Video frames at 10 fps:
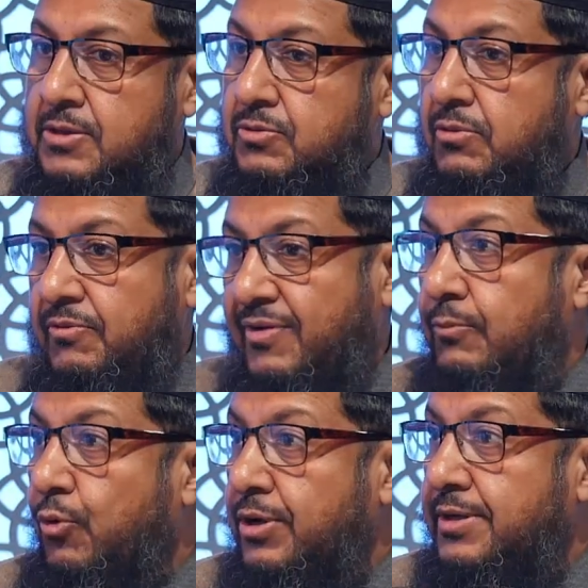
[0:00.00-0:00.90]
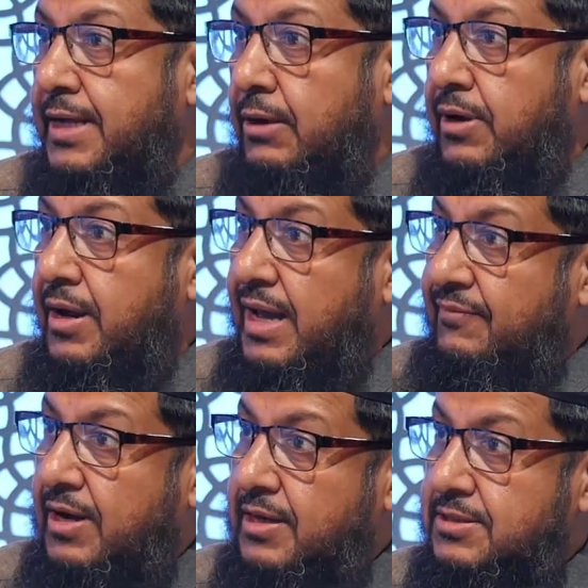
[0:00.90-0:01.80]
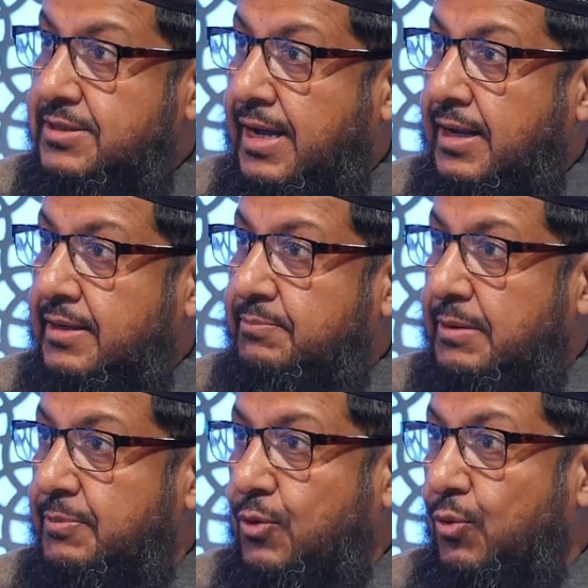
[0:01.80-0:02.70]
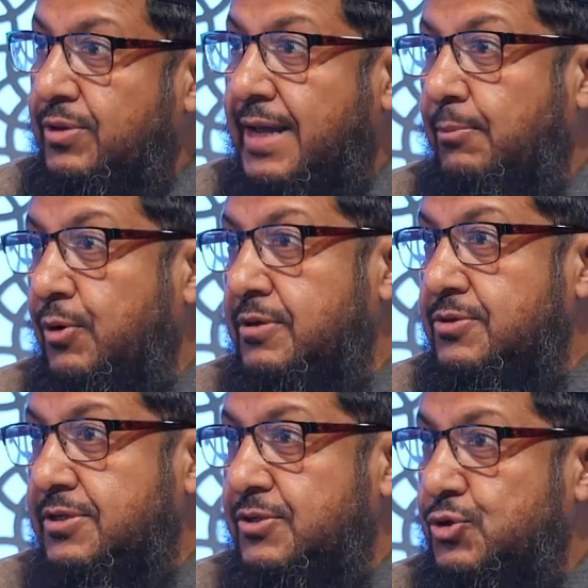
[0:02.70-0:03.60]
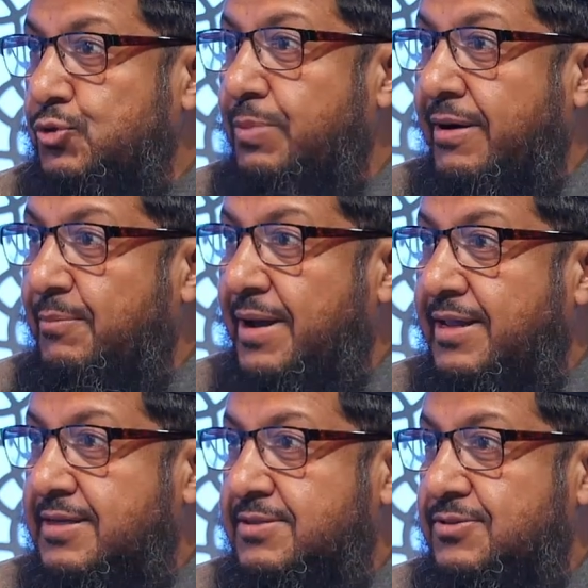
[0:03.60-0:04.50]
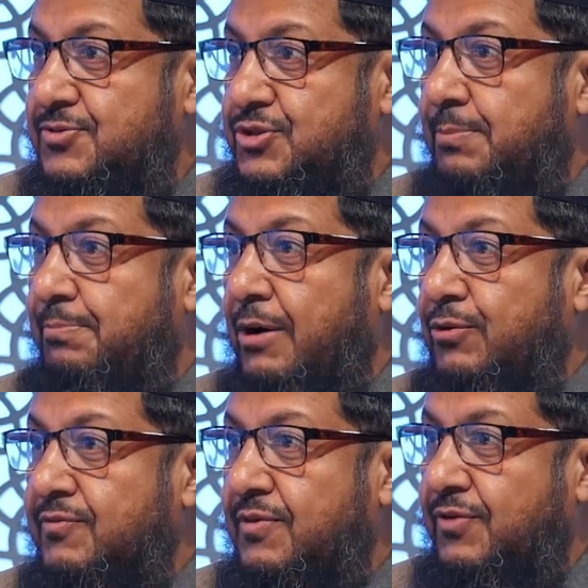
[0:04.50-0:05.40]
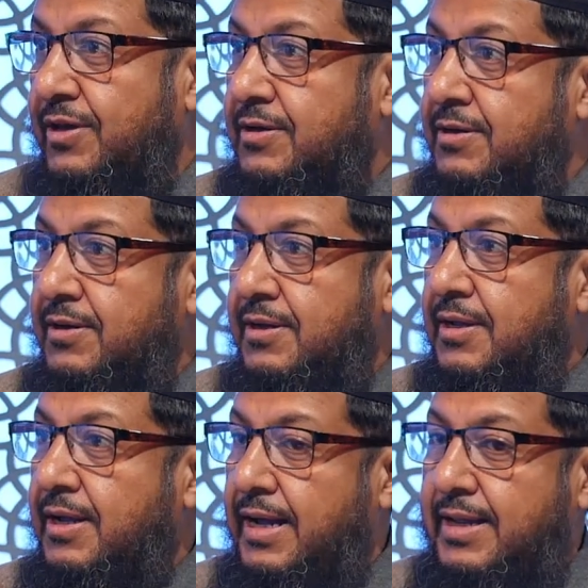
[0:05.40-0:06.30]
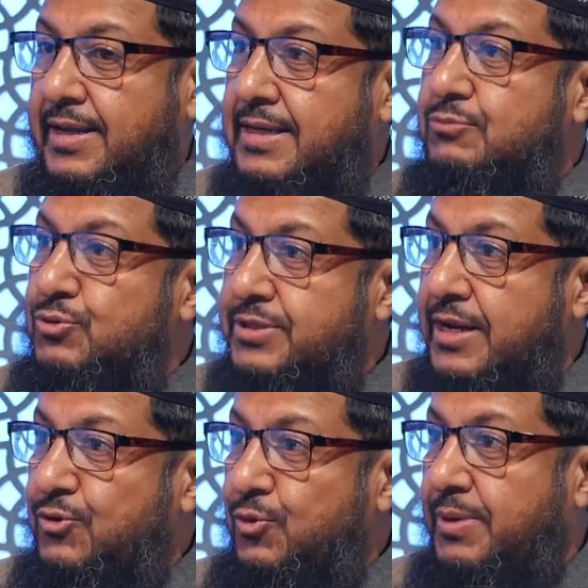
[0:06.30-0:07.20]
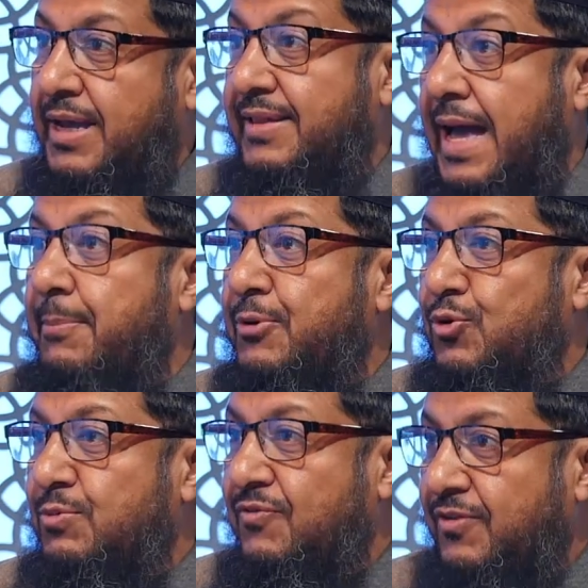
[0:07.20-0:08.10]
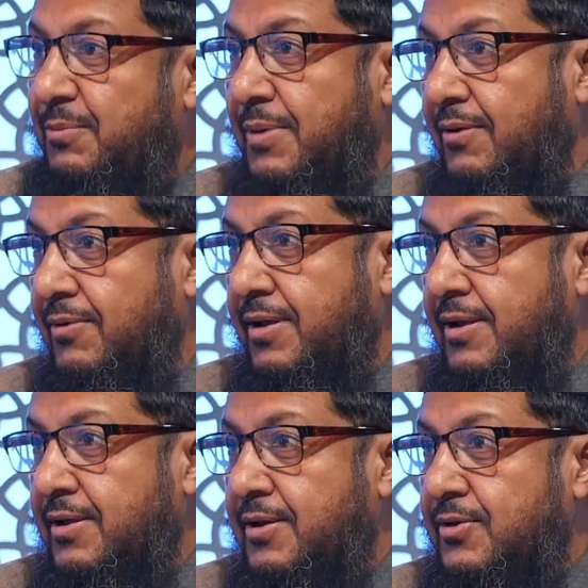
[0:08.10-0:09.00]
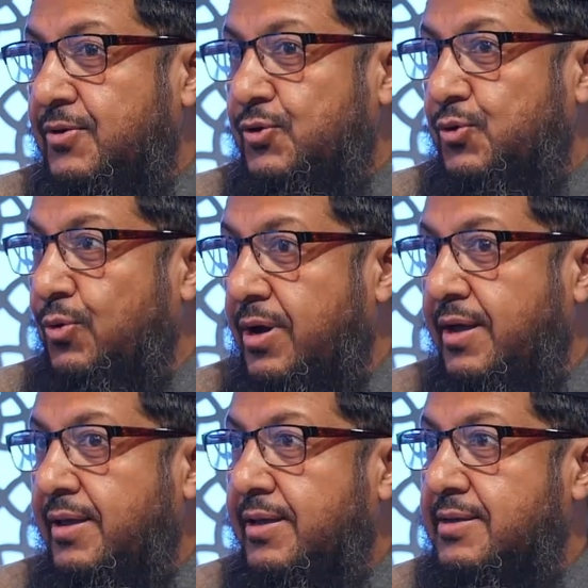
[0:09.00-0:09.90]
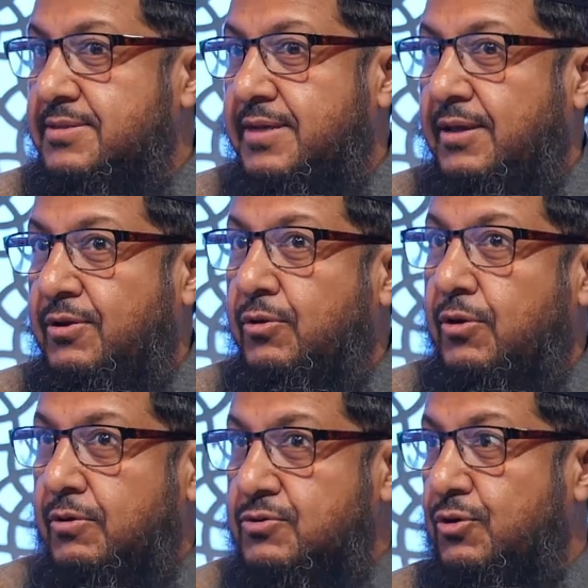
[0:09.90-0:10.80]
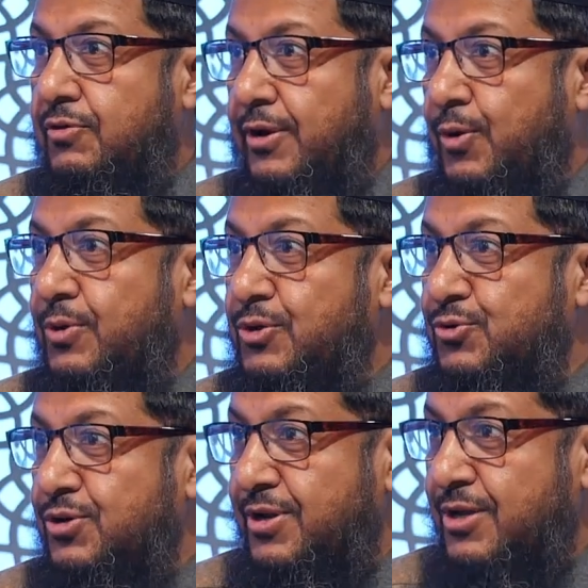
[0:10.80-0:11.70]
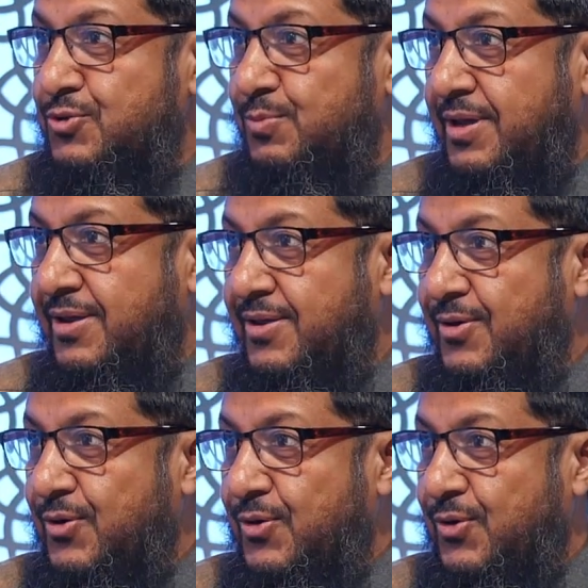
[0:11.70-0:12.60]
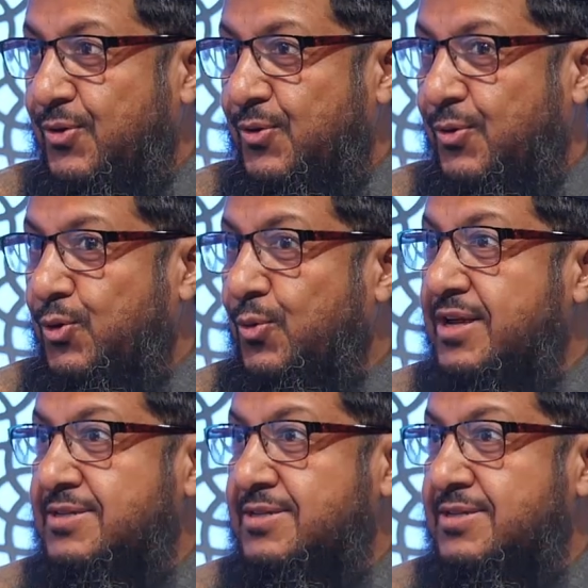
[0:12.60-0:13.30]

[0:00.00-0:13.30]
So if I'm walking down and I have a heart attack and people call the ambulance and 2 paramedics jump out of the vehicle and they come to tend to me and they happen to be female, do I say, no, sorry, I don't want you to touch me? Or do I